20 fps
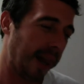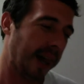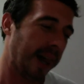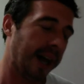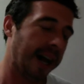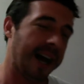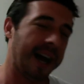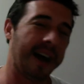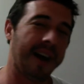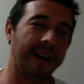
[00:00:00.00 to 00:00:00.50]

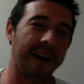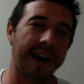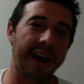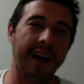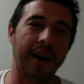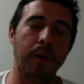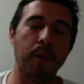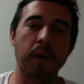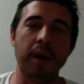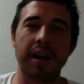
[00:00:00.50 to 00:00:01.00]
All right.
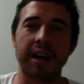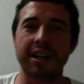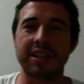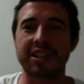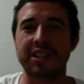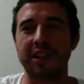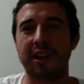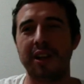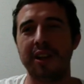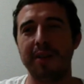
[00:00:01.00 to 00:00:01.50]
We're going to
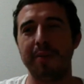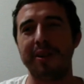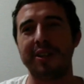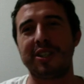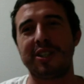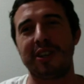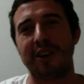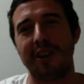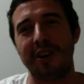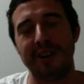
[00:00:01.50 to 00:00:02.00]
slowly but
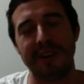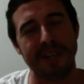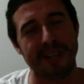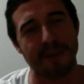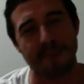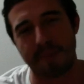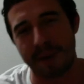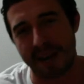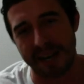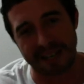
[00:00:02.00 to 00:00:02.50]
surely
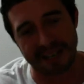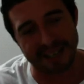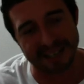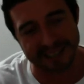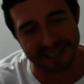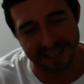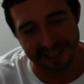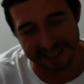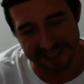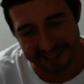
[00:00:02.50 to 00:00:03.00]
get back
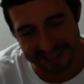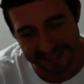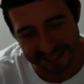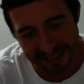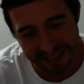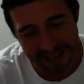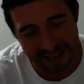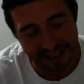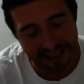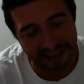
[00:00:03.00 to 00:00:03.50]
into this.
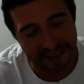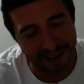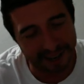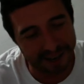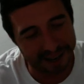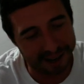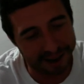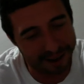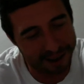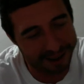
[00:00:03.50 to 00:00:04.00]

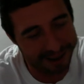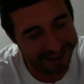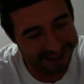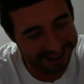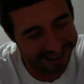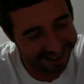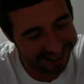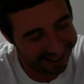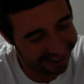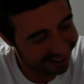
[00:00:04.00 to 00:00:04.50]

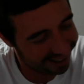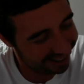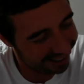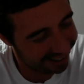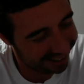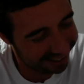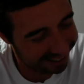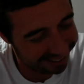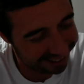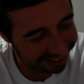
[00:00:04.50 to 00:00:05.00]

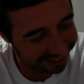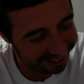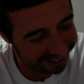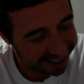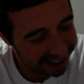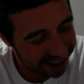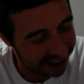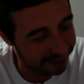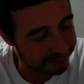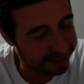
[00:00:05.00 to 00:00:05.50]

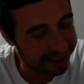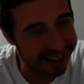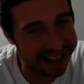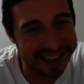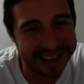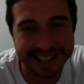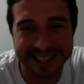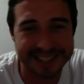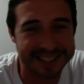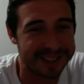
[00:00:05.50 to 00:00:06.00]
I'm
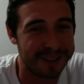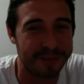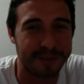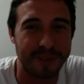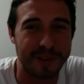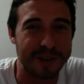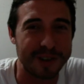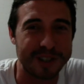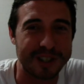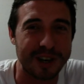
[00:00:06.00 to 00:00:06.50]
glad this is the
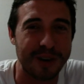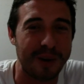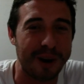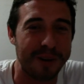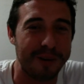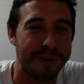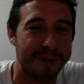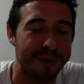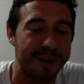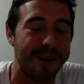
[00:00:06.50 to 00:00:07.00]
first show I
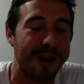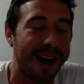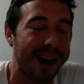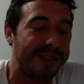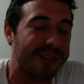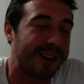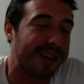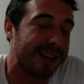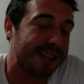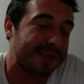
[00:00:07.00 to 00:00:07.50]
reviewed. I
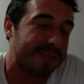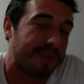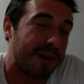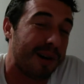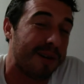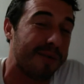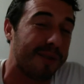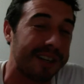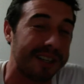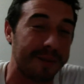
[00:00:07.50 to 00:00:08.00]
think it's
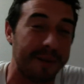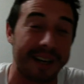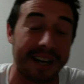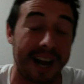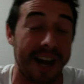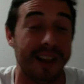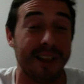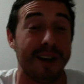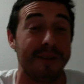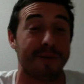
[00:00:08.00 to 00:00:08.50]
perfect. I'm like,
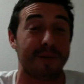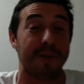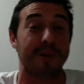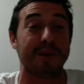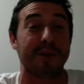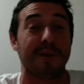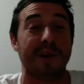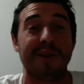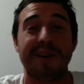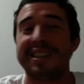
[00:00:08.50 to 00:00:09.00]
I love
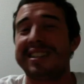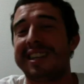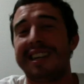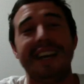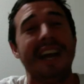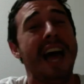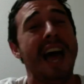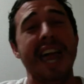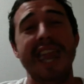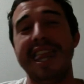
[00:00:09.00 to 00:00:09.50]
cruiserweight wrestling.
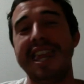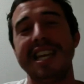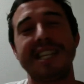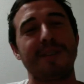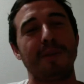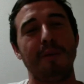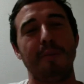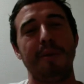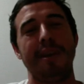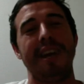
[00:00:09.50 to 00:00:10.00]
This
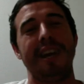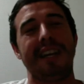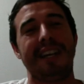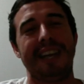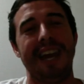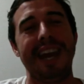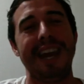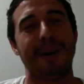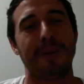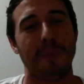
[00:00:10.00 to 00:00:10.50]
will be a
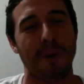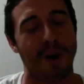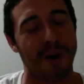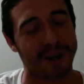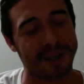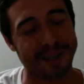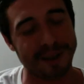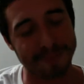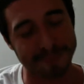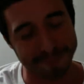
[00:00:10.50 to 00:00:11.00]

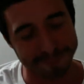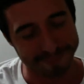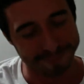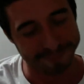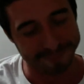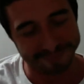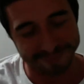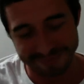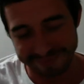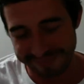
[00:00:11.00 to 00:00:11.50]
cakewalk.
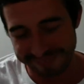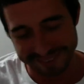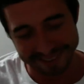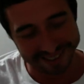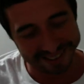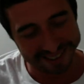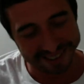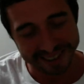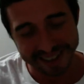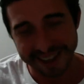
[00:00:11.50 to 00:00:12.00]

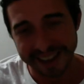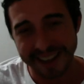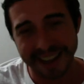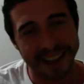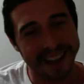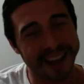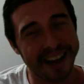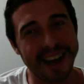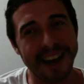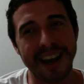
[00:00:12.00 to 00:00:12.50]

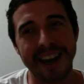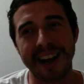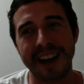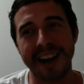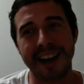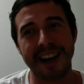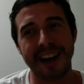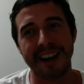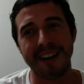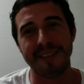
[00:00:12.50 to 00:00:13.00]

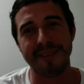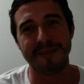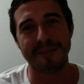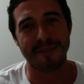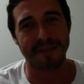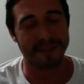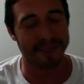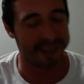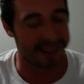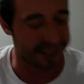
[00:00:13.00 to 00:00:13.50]
Oh,
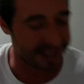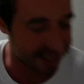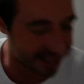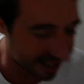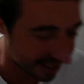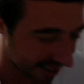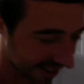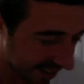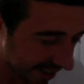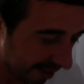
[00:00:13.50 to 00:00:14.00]

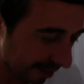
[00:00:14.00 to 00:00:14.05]
Vince.